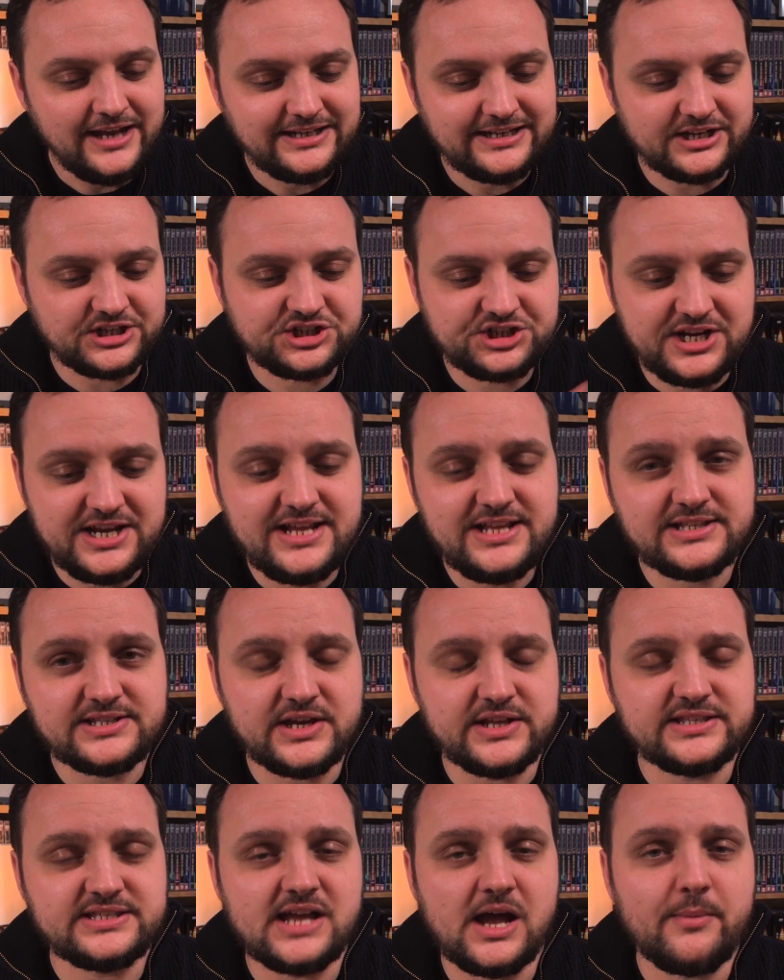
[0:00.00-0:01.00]
Now, she
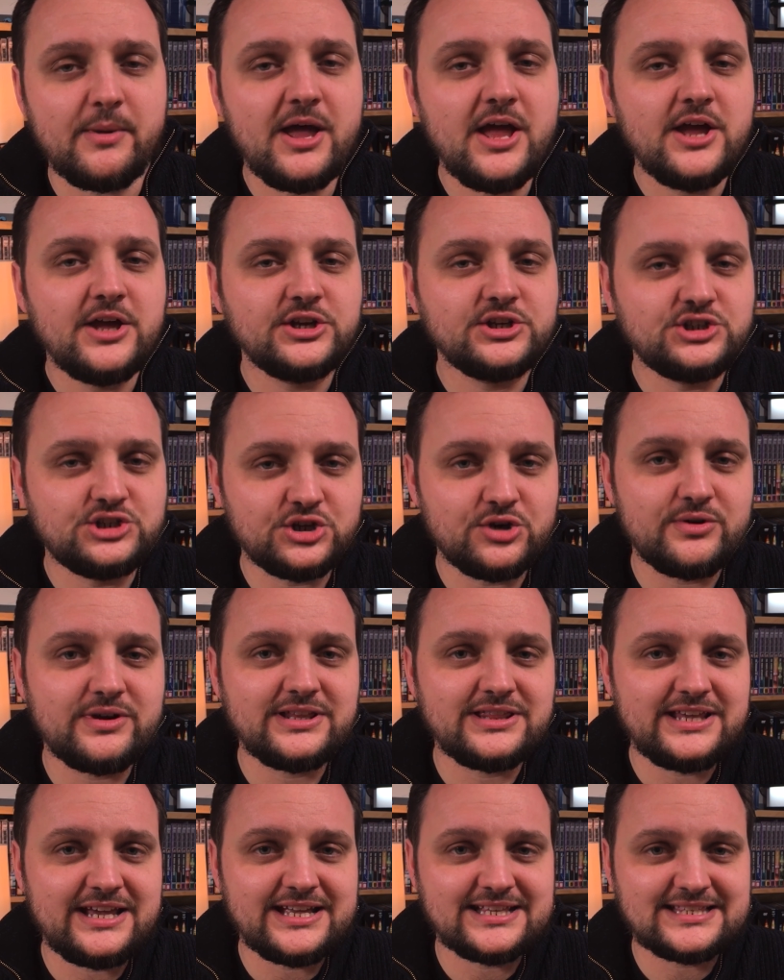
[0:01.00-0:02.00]
turns up
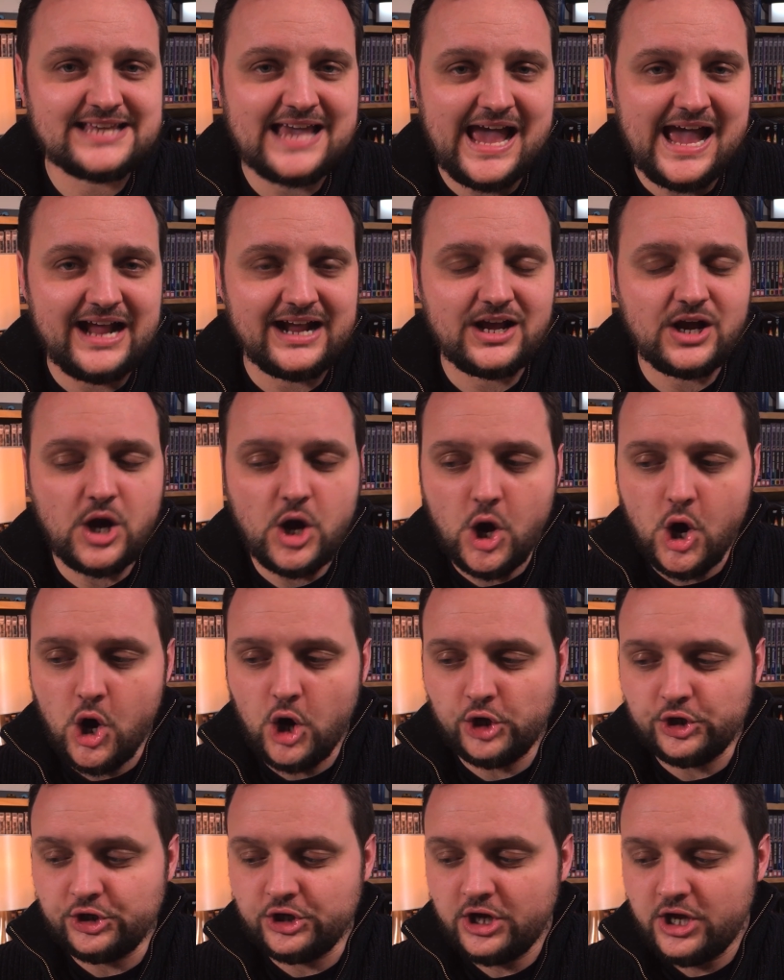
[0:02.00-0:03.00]
during the attack
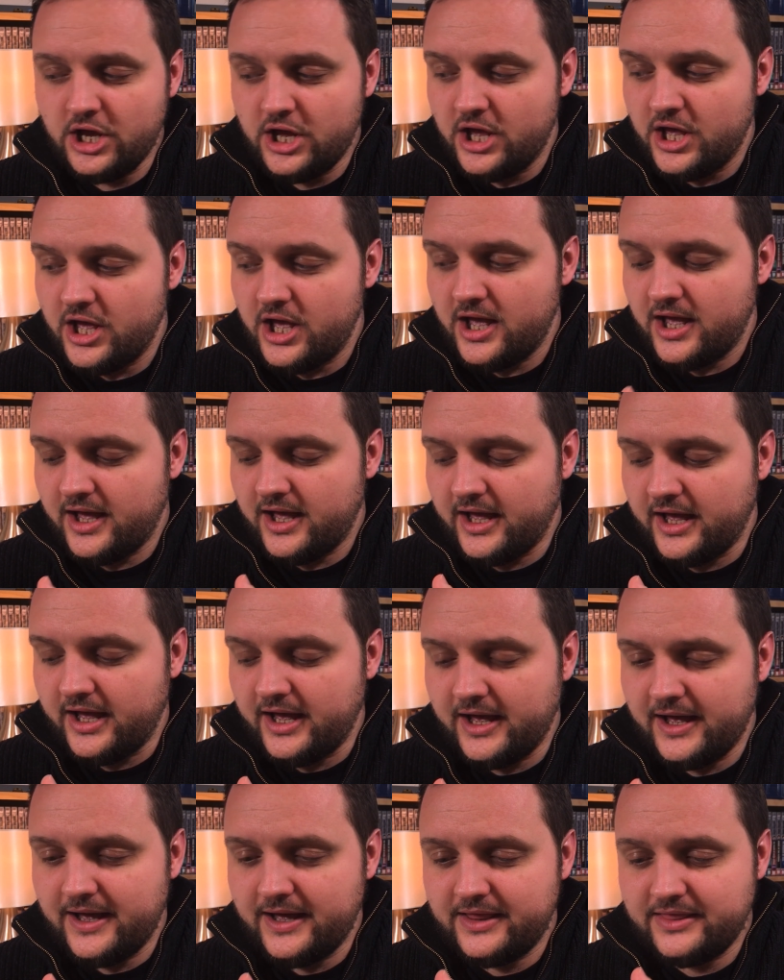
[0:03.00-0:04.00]
on
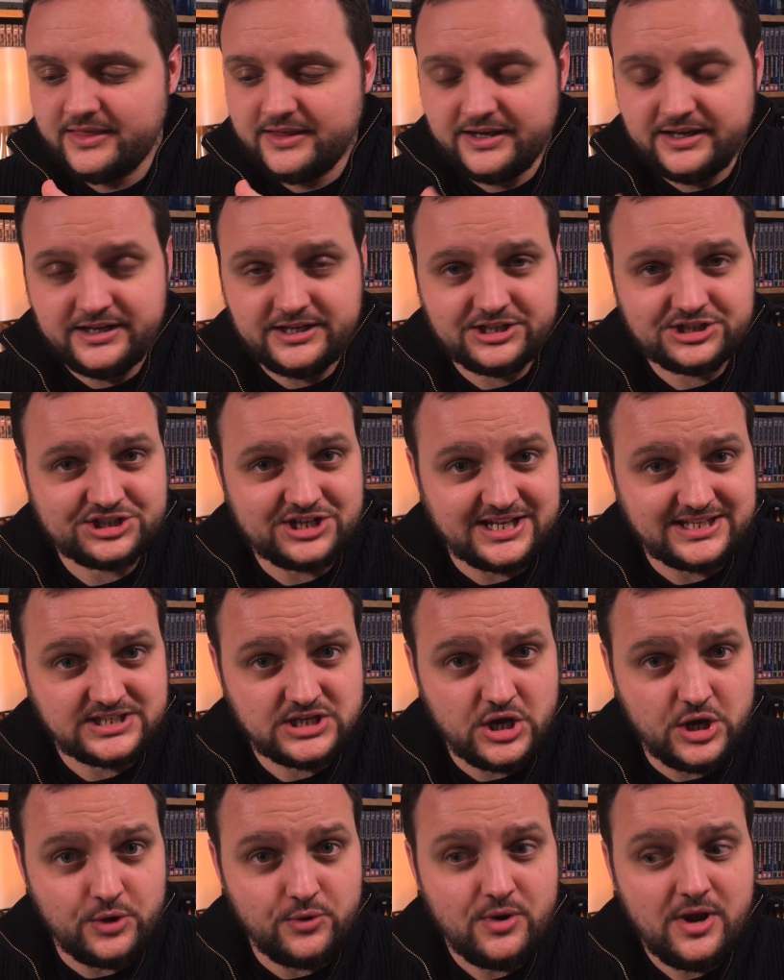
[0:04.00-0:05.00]
the
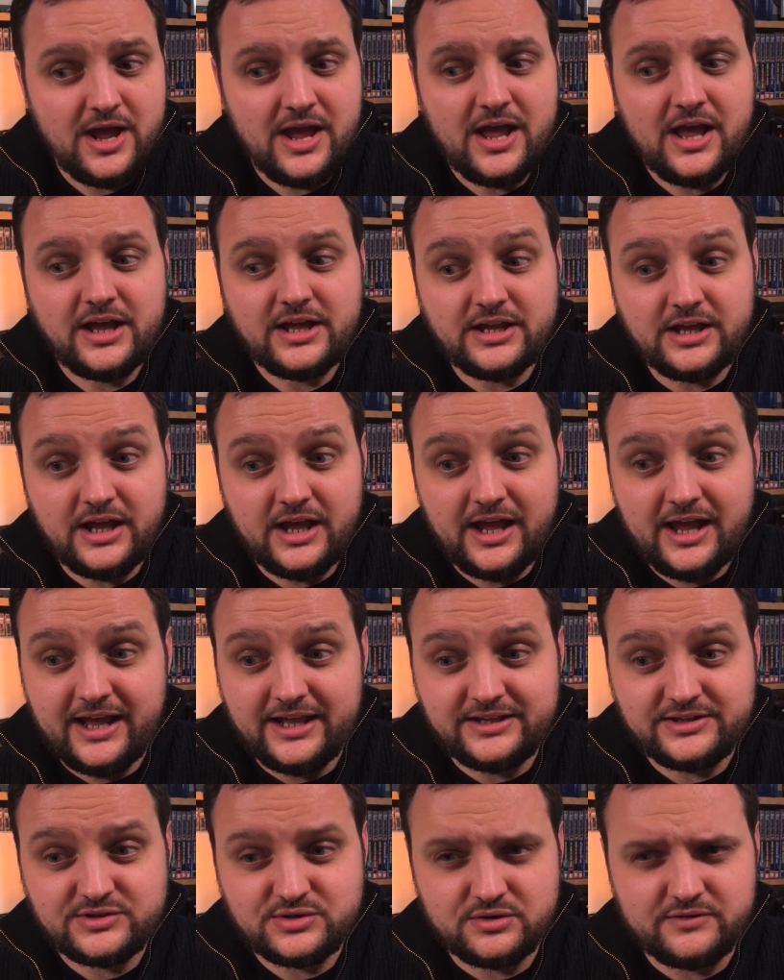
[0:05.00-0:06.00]
chateau
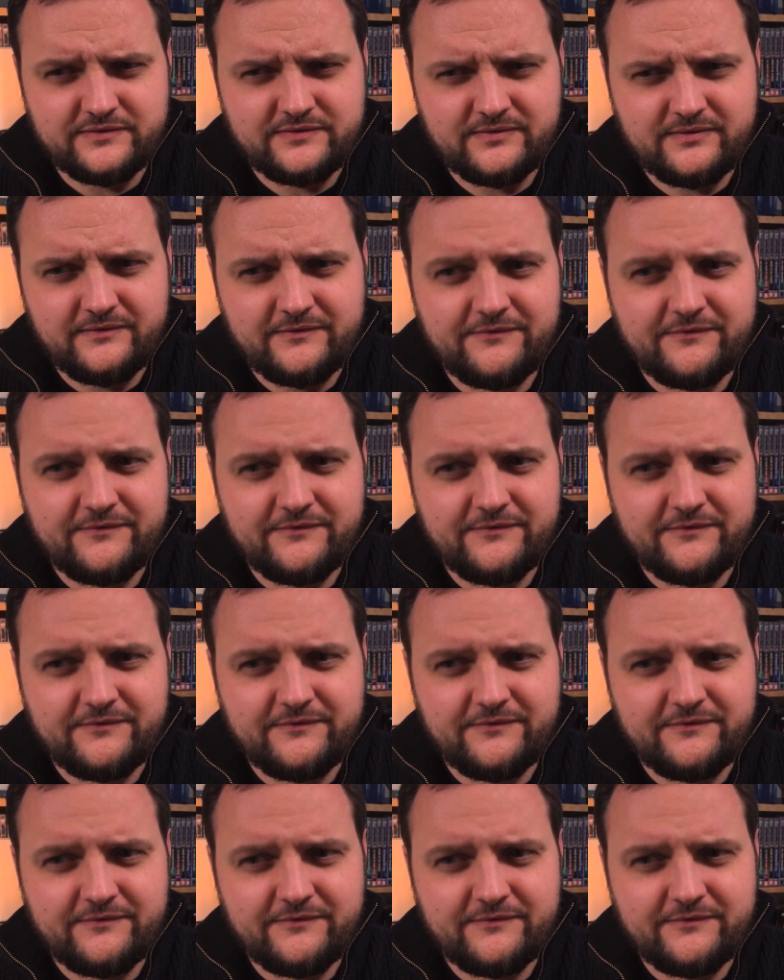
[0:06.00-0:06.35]
and sort of